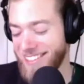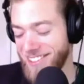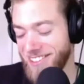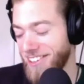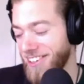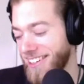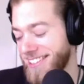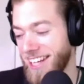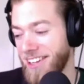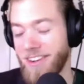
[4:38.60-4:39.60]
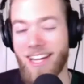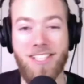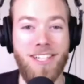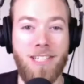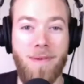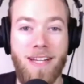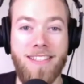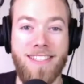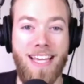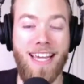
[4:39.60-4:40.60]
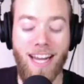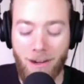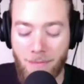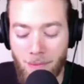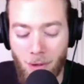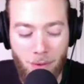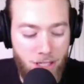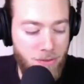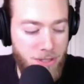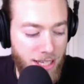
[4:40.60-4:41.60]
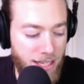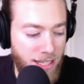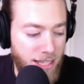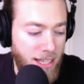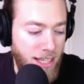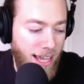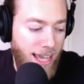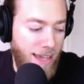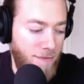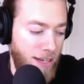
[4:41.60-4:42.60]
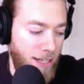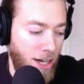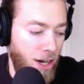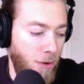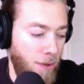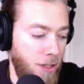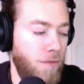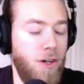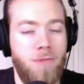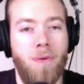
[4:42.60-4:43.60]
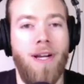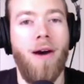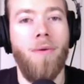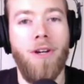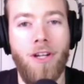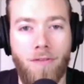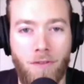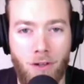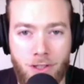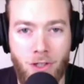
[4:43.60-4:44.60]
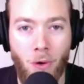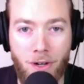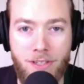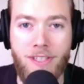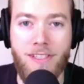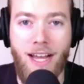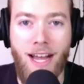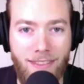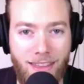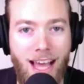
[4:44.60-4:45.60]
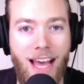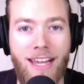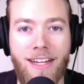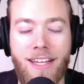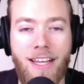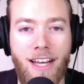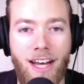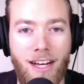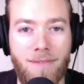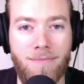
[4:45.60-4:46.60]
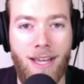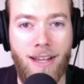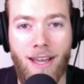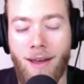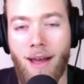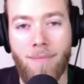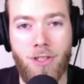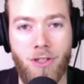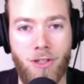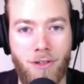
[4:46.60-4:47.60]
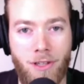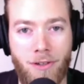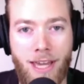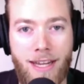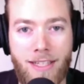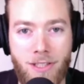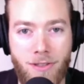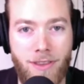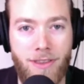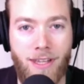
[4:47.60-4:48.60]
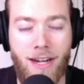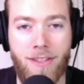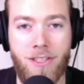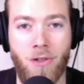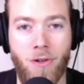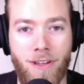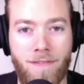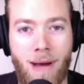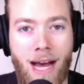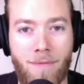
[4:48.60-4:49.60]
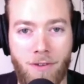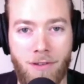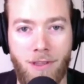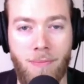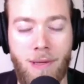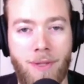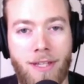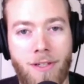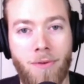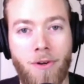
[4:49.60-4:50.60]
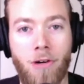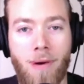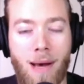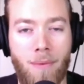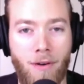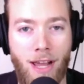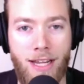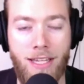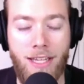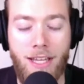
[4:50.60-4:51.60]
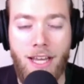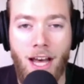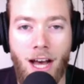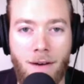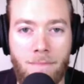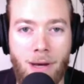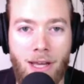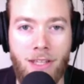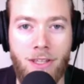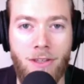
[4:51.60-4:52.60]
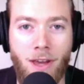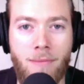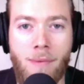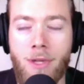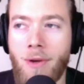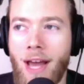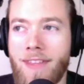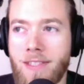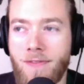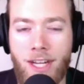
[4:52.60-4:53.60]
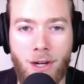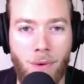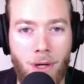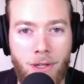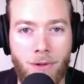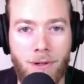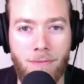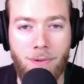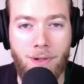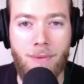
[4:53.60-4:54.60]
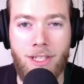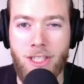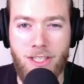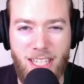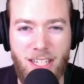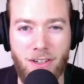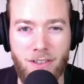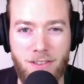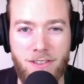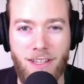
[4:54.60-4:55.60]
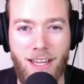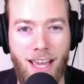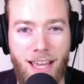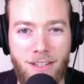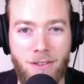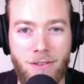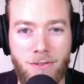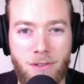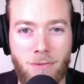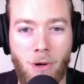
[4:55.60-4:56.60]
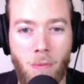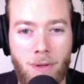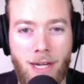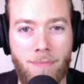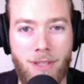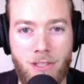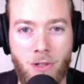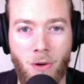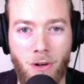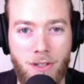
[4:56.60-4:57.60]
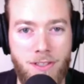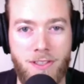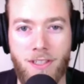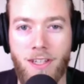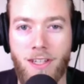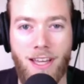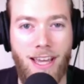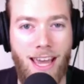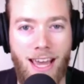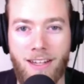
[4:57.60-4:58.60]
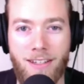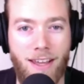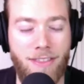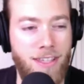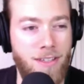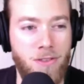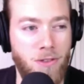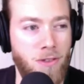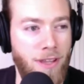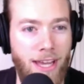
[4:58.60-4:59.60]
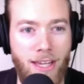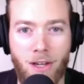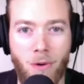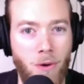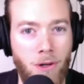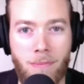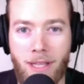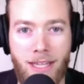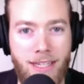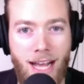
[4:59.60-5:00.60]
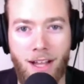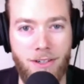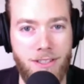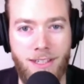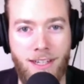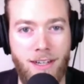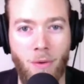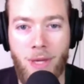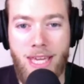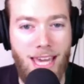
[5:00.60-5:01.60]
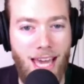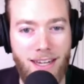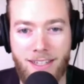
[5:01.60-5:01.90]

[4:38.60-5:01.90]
dude, your acceleration has been insane. I remember when you did a video, when you first put out one of your first courses online. I'm sure you'll get into kind of the story of Bob for the people that don't know Bob already. But I remember you had this video where you were pretty much in tears and you opened up this course And I think you sold like $250,000 in a weekend,